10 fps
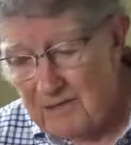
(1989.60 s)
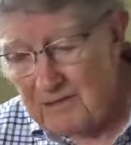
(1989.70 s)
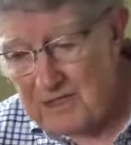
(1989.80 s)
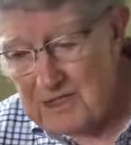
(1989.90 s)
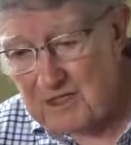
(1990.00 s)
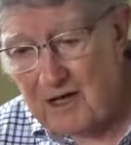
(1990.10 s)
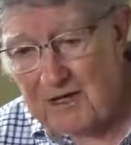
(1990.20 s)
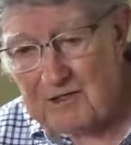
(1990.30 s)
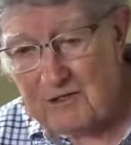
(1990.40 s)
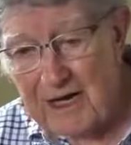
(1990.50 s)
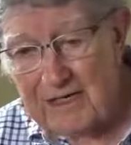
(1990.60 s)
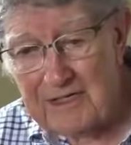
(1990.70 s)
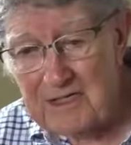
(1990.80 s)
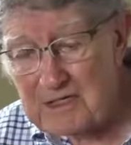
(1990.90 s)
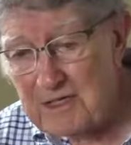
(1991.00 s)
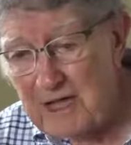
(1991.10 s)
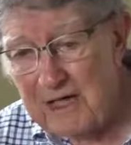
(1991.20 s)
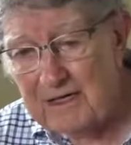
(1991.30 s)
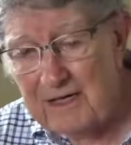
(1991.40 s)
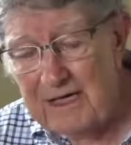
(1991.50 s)
This contract is
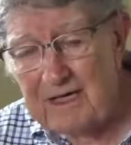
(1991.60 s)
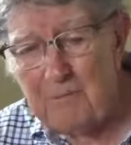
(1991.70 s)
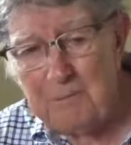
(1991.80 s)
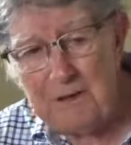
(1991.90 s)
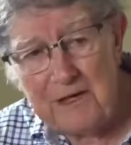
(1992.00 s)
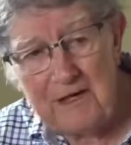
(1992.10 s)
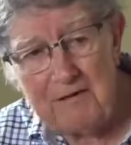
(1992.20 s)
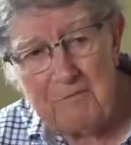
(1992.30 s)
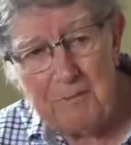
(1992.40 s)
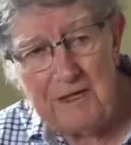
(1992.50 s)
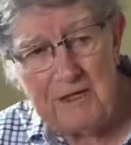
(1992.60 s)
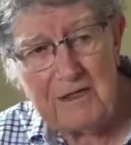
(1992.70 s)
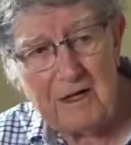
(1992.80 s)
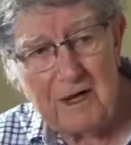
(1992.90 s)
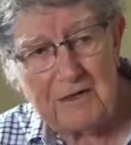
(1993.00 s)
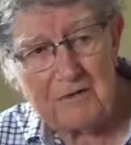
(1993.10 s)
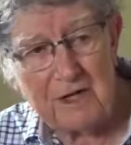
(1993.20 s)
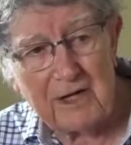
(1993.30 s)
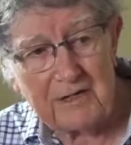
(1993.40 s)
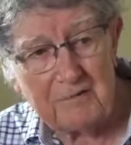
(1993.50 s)
not a competitive bid
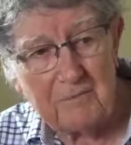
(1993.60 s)
contract.